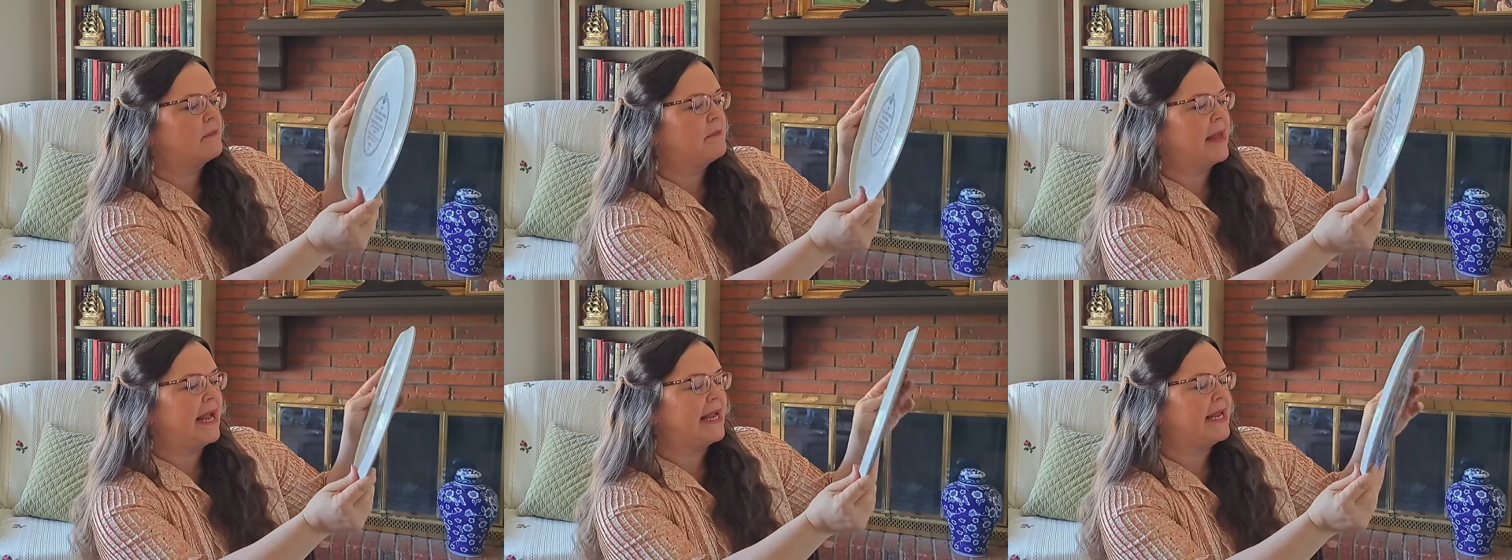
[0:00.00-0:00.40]

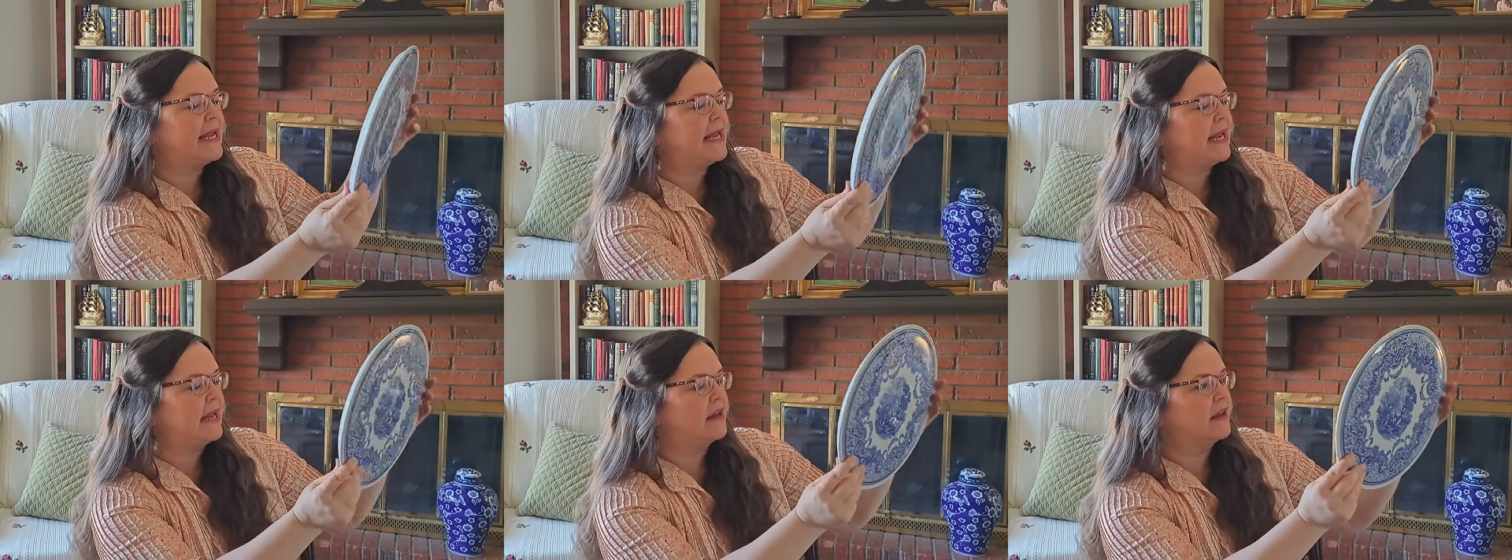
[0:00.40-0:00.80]
made in
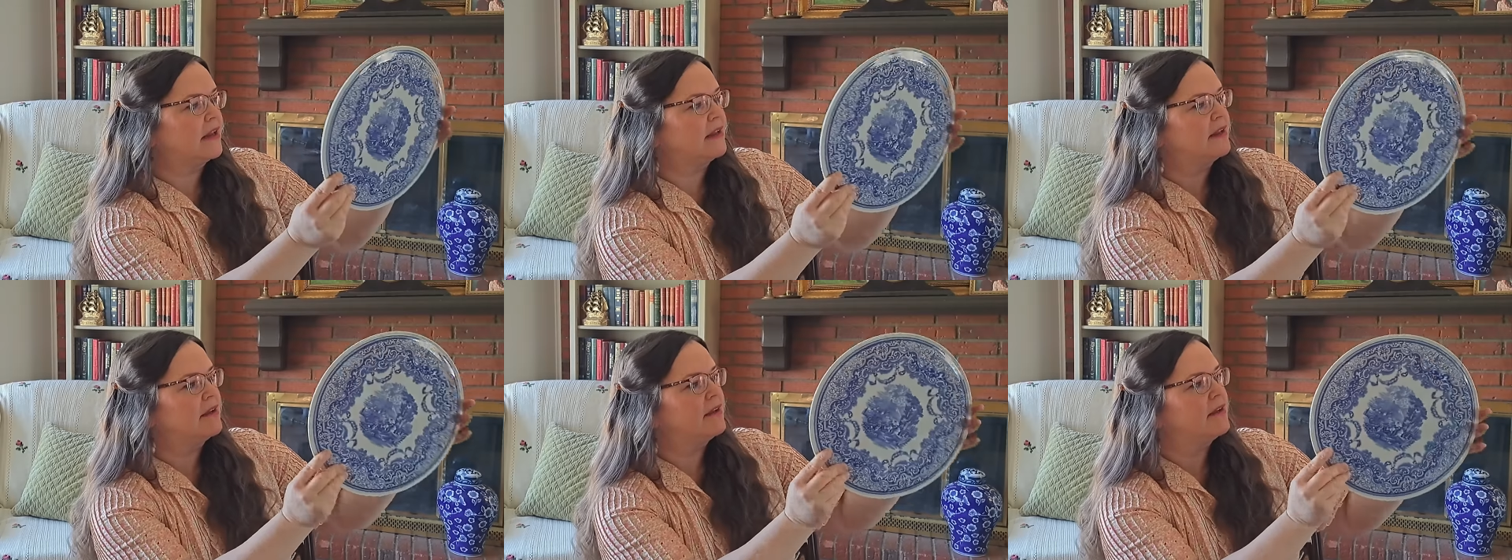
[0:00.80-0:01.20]

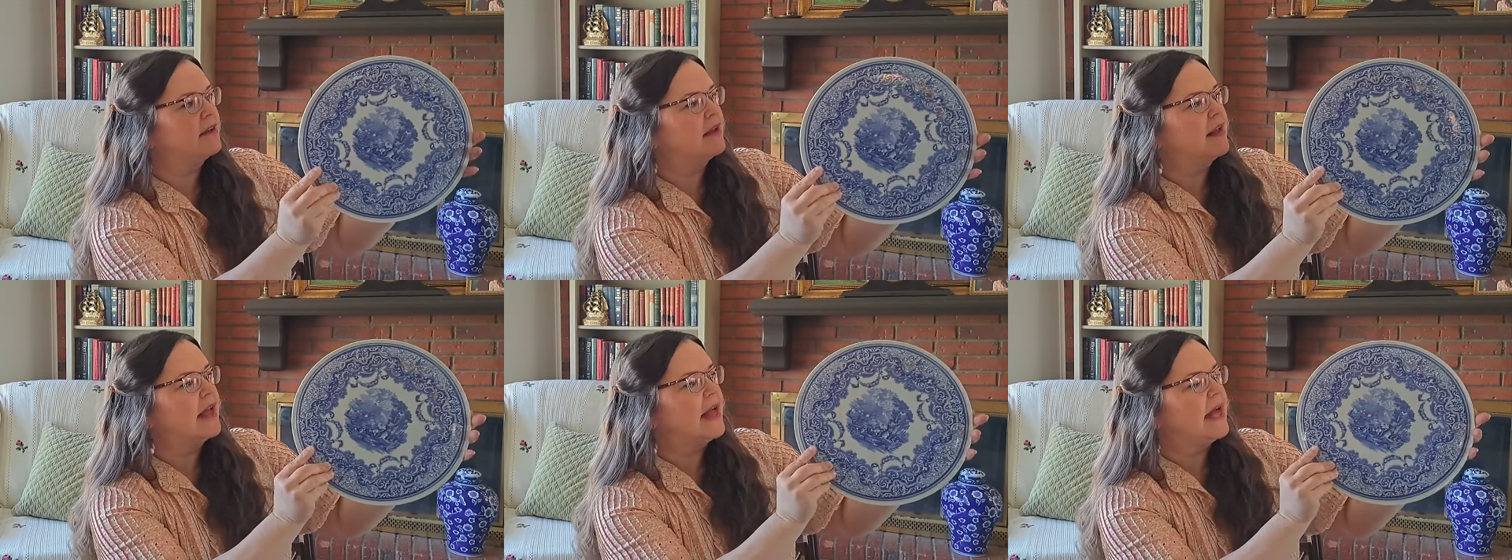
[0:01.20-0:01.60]

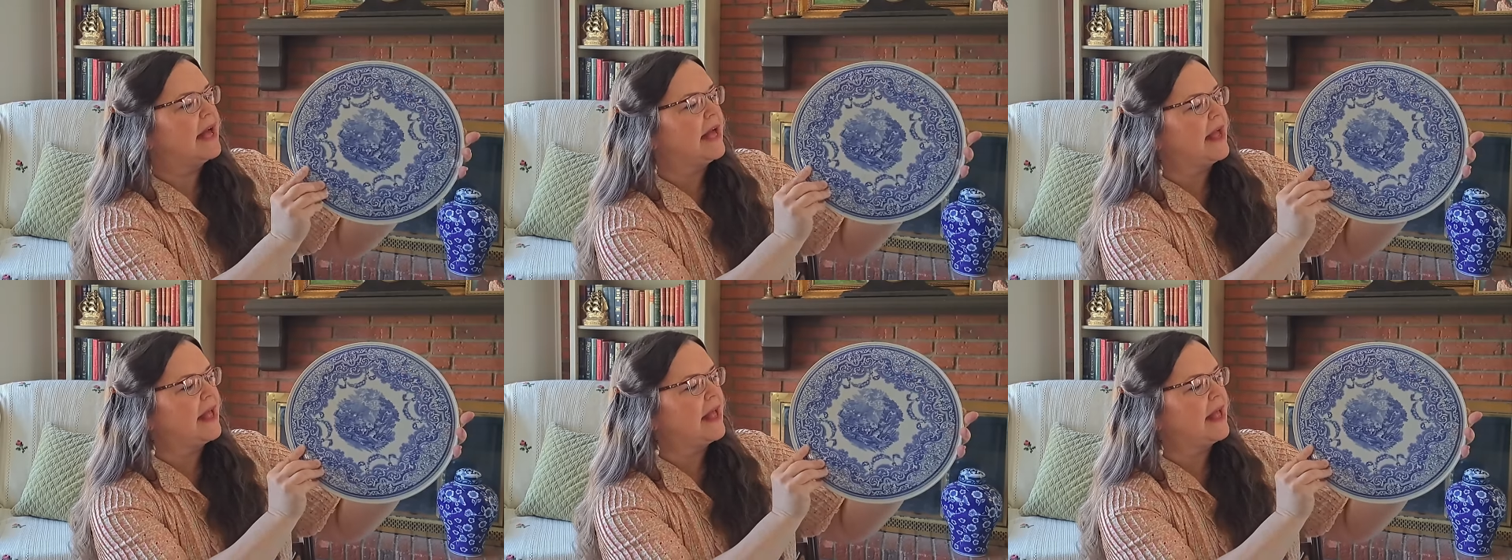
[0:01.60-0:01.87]
England.